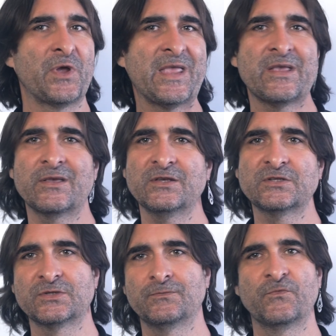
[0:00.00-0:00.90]

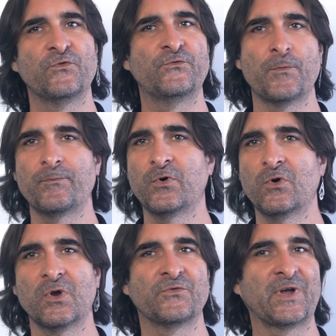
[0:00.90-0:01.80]
Incas,
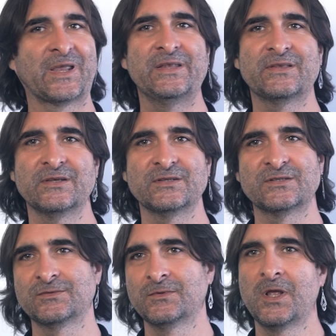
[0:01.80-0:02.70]
football or fajitas,